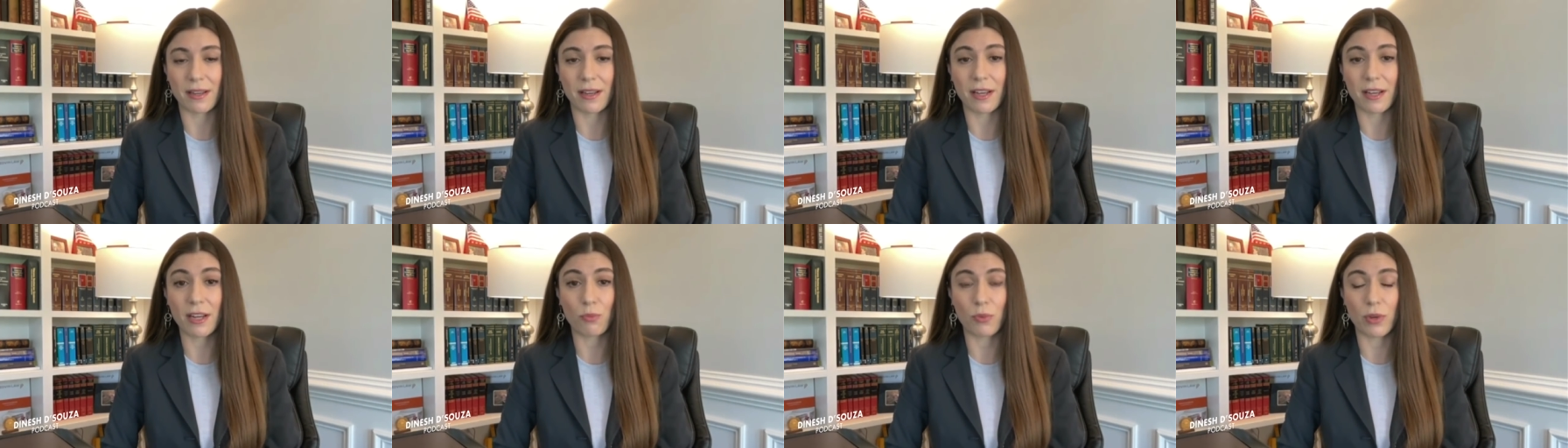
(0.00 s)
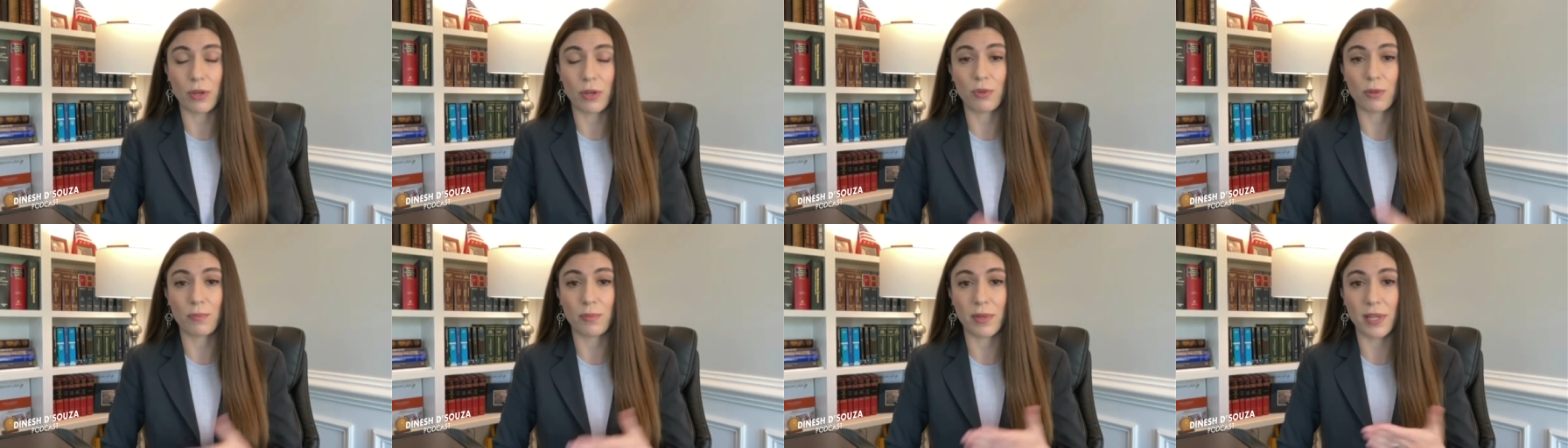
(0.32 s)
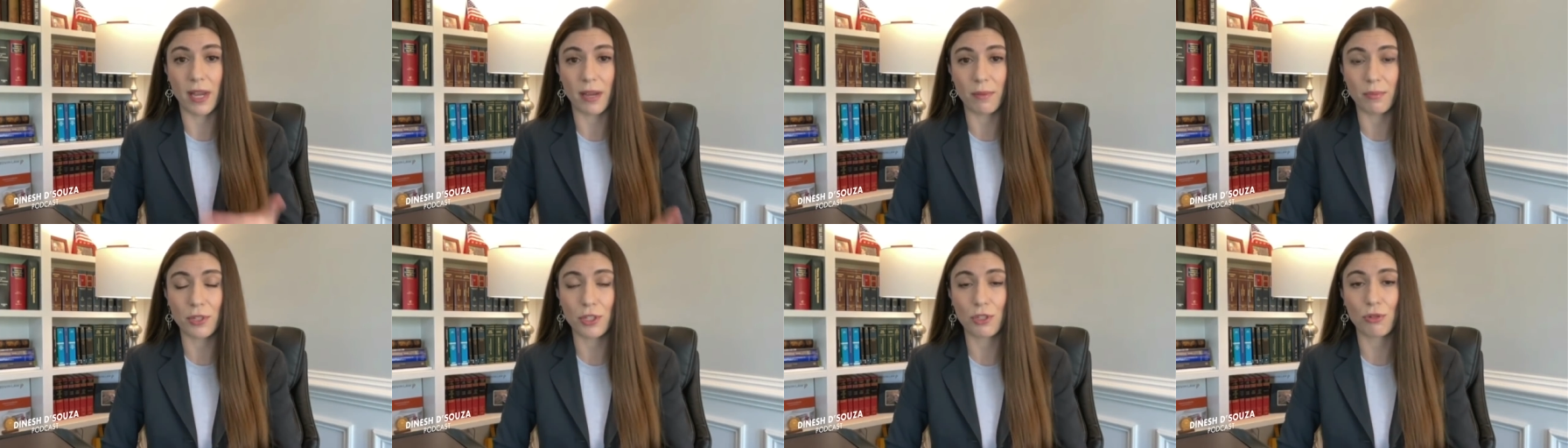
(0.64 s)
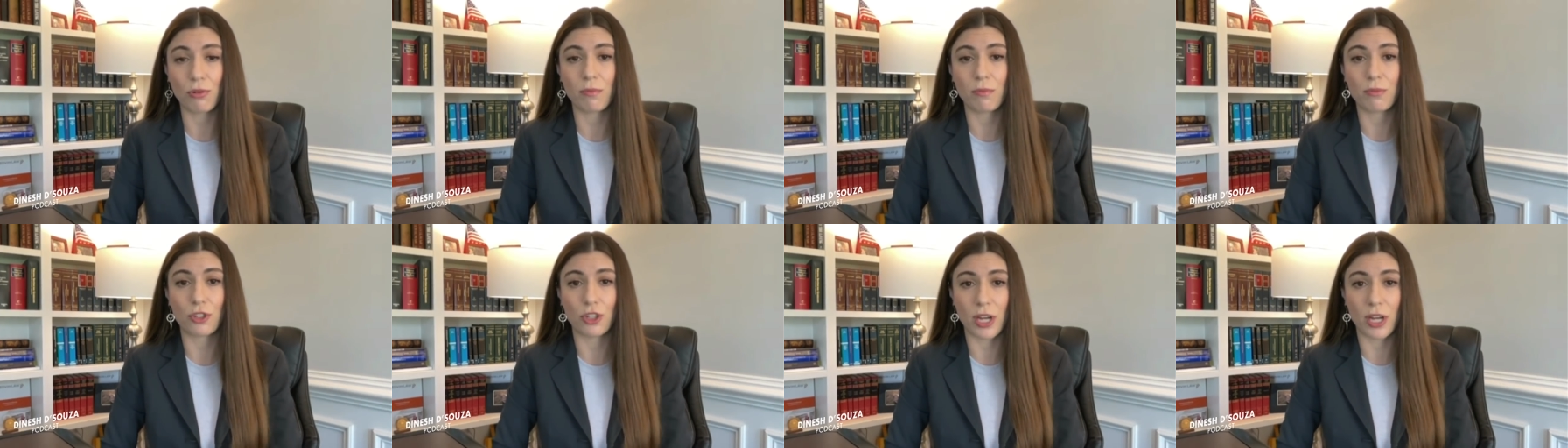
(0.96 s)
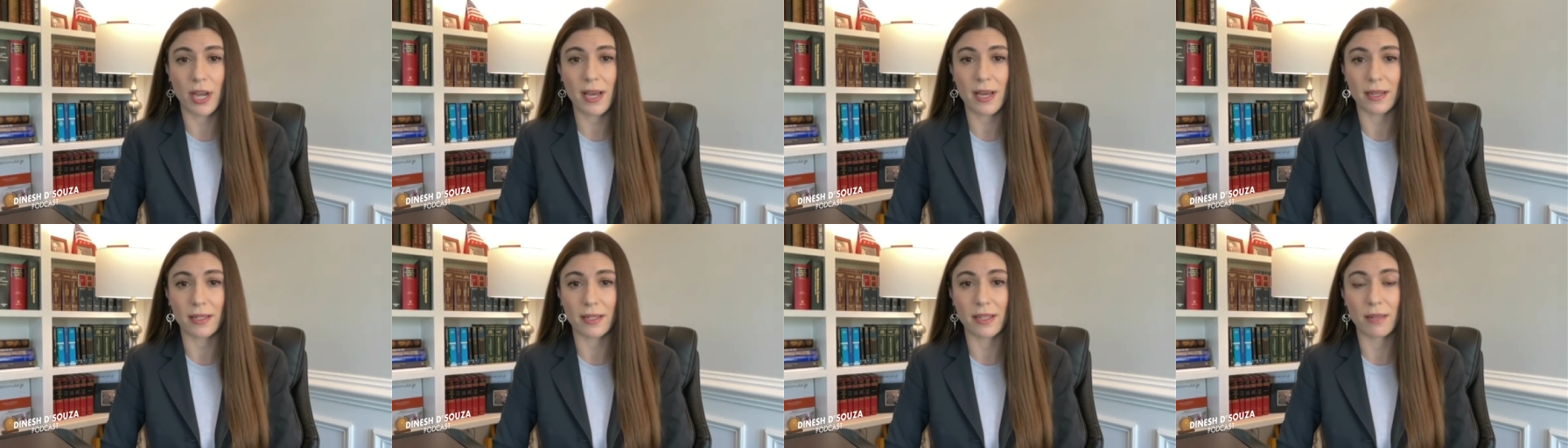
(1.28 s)
Cudd, we would be able to
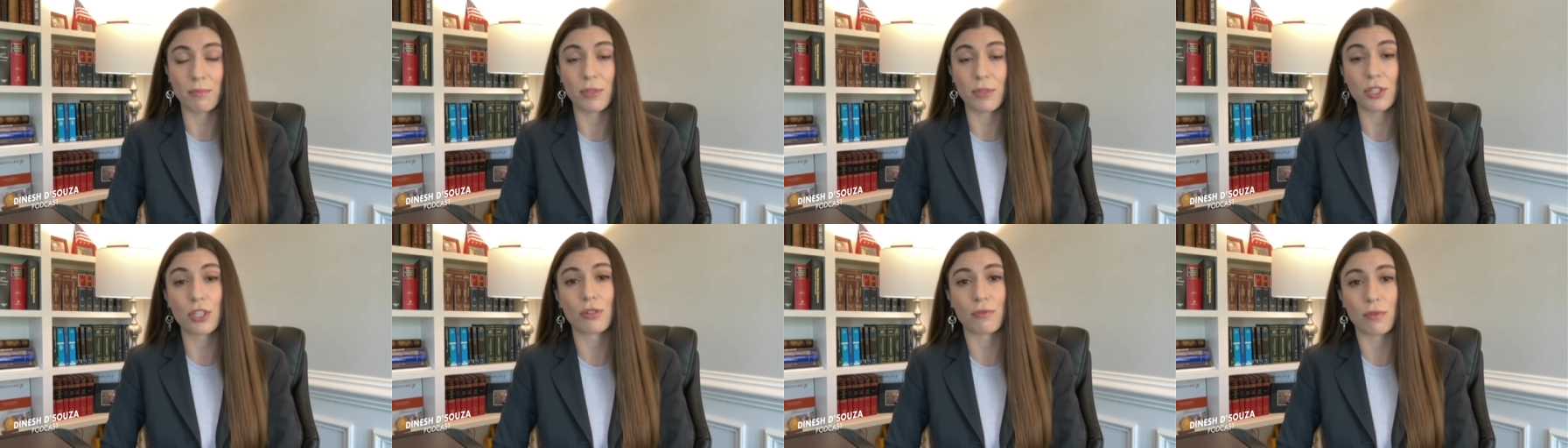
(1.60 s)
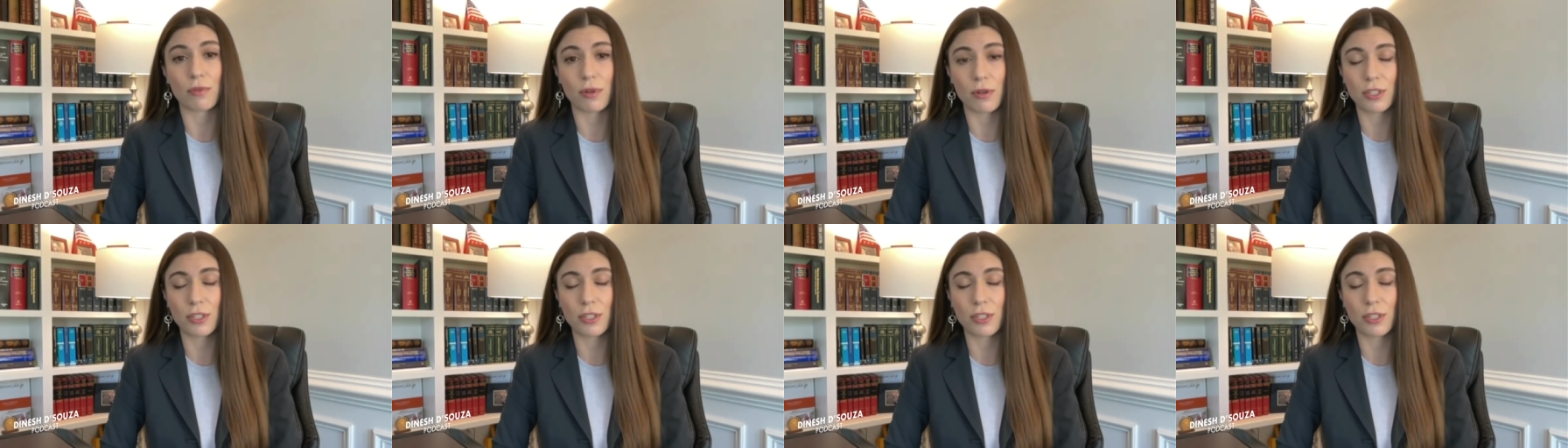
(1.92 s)
object, and Mr.